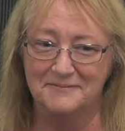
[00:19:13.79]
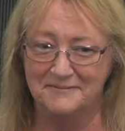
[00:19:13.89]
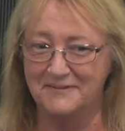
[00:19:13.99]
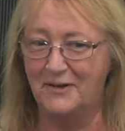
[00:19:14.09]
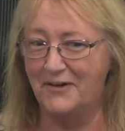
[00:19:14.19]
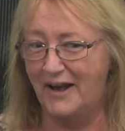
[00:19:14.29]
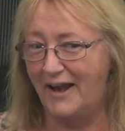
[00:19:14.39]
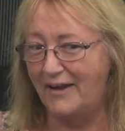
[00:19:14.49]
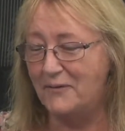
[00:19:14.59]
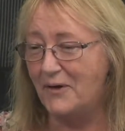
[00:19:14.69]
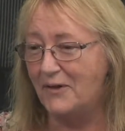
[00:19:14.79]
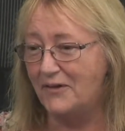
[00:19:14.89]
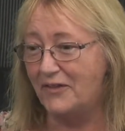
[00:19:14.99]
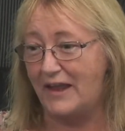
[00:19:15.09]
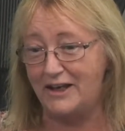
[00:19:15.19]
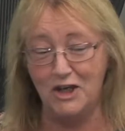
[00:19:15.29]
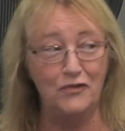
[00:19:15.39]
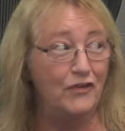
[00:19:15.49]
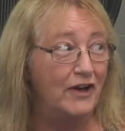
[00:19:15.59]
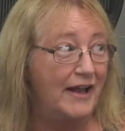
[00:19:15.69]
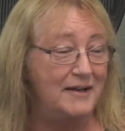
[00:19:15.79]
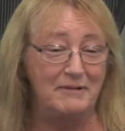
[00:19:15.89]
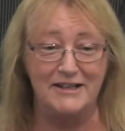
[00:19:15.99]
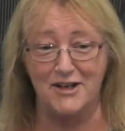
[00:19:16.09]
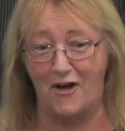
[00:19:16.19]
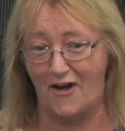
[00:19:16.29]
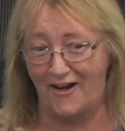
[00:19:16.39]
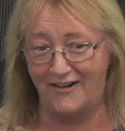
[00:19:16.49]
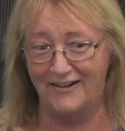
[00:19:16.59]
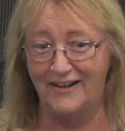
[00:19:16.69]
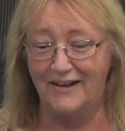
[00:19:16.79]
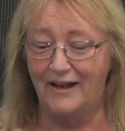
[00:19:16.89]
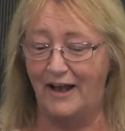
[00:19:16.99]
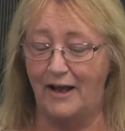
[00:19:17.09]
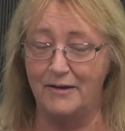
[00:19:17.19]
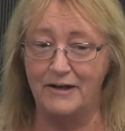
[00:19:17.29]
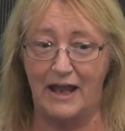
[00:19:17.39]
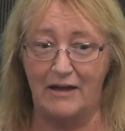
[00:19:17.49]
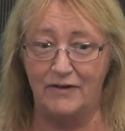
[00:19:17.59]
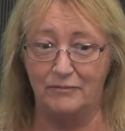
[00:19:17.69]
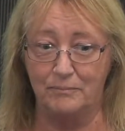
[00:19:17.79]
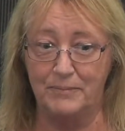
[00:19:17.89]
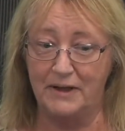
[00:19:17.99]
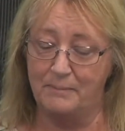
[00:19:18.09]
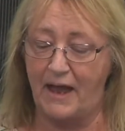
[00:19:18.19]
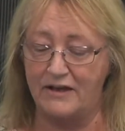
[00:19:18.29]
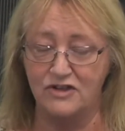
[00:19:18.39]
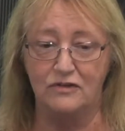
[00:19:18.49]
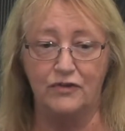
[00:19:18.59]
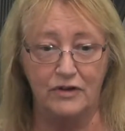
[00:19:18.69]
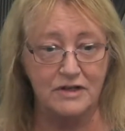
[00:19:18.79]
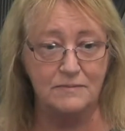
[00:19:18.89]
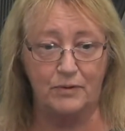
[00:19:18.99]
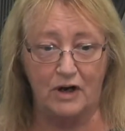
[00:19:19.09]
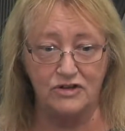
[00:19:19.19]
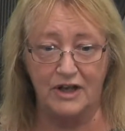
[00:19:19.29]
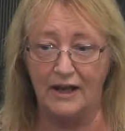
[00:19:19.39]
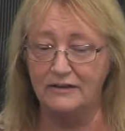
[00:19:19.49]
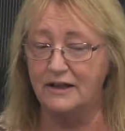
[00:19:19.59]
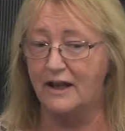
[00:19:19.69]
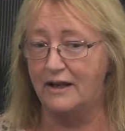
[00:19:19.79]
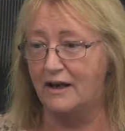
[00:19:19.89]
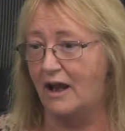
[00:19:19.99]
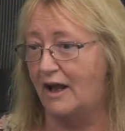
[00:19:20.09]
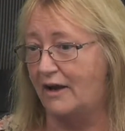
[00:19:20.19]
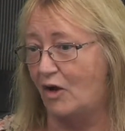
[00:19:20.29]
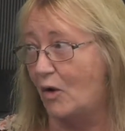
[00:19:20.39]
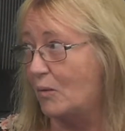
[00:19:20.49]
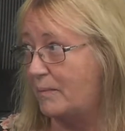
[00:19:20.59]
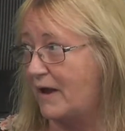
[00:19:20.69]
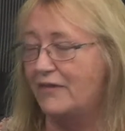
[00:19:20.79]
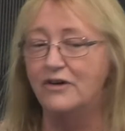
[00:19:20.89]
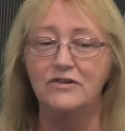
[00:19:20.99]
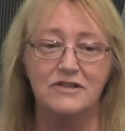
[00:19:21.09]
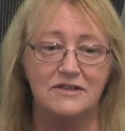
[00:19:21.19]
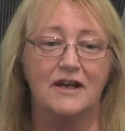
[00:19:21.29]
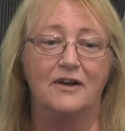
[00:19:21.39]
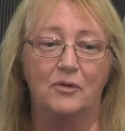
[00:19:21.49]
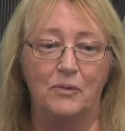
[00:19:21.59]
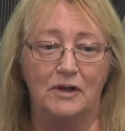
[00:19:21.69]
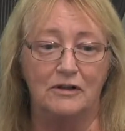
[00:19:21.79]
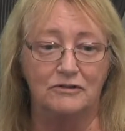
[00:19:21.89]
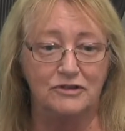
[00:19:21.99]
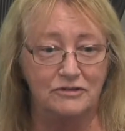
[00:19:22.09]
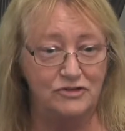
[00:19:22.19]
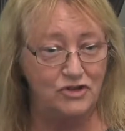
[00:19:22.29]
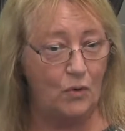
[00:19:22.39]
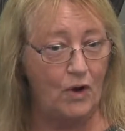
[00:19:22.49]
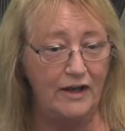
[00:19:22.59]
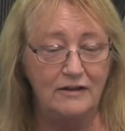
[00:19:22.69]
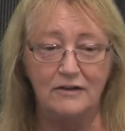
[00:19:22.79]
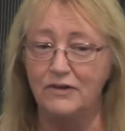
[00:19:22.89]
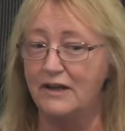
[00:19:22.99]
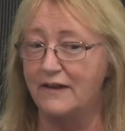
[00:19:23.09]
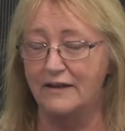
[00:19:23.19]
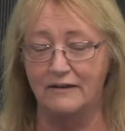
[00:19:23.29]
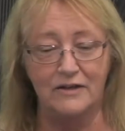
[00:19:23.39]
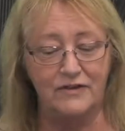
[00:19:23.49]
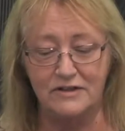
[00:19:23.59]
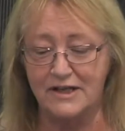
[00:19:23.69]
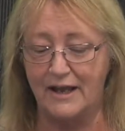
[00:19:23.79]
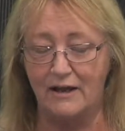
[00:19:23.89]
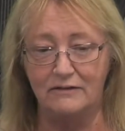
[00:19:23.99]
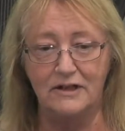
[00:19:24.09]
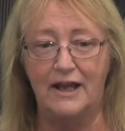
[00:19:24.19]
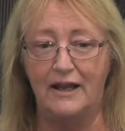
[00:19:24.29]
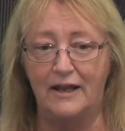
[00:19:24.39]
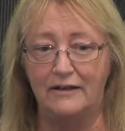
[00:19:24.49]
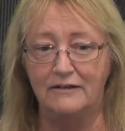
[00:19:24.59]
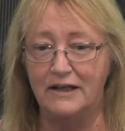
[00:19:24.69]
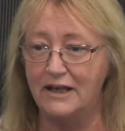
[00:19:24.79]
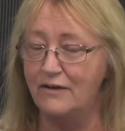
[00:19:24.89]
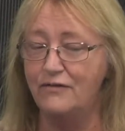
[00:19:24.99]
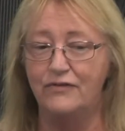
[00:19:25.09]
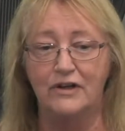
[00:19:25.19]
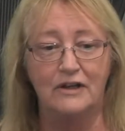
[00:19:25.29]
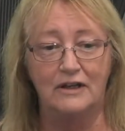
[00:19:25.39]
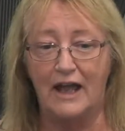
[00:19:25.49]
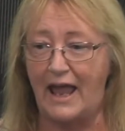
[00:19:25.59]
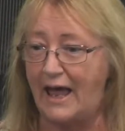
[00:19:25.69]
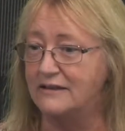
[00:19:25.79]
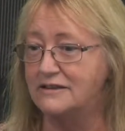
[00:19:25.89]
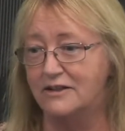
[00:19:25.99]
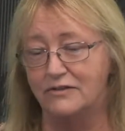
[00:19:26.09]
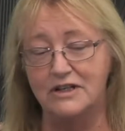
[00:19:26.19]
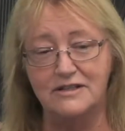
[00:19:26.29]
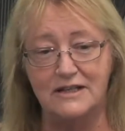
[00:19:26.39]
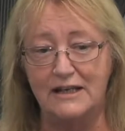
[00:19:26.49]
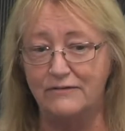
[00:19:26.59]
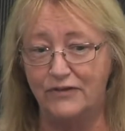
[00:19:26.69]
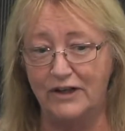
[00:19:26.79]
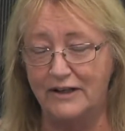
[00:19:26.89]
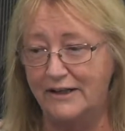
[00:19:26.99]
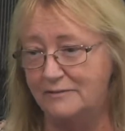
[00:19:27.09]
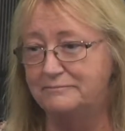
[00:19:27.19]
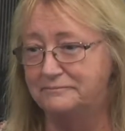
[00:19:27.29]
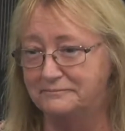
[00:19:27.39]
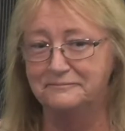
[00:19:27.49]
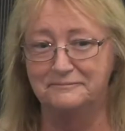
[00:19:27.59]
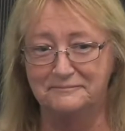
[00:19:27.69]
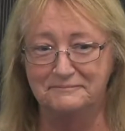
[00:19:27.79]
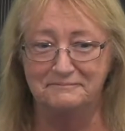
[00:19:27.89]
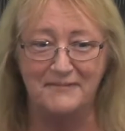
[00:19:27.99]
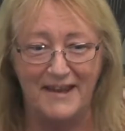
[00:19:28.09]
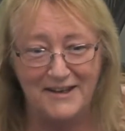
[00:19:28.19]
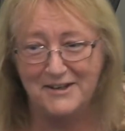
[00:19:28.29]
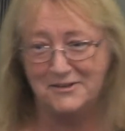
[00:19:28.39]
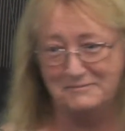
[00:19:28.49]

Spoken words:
Okay, well, thank you for letting me talk. I have a big passion for this project, and I hope others will join that live in town and give, ask, and receive freely. Thank you.